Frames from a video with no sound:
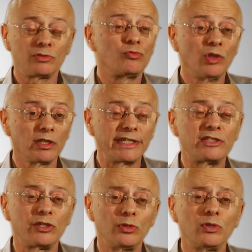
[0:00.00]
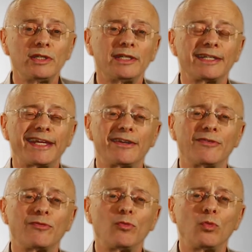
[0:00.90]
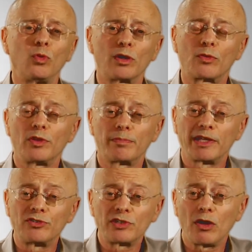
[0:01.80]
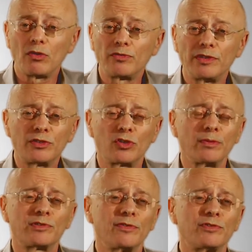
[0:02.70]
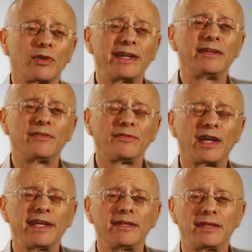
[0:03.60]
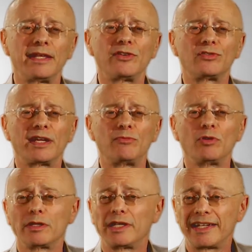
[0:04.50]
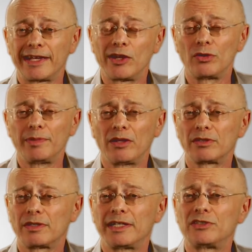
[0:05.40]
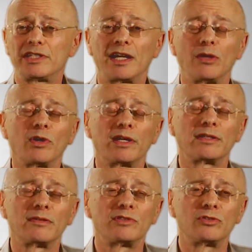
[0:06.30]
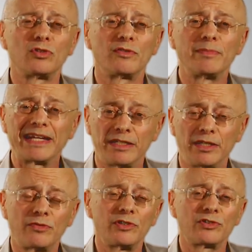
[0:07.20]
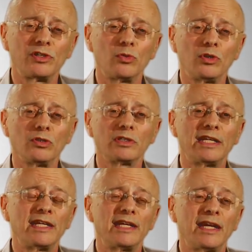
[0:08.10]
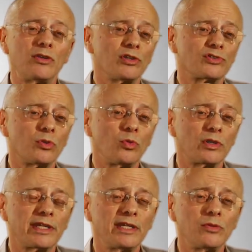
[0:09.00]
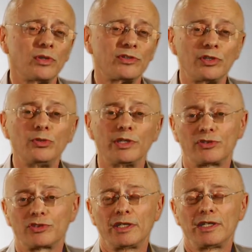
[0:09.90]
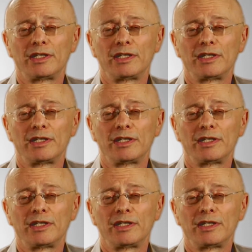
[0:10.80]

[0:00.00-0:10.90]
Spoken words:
really to kind of work with myself in terms of trying to find the things that really I care about, things that I want to sort of make a difference in the world, and also working with students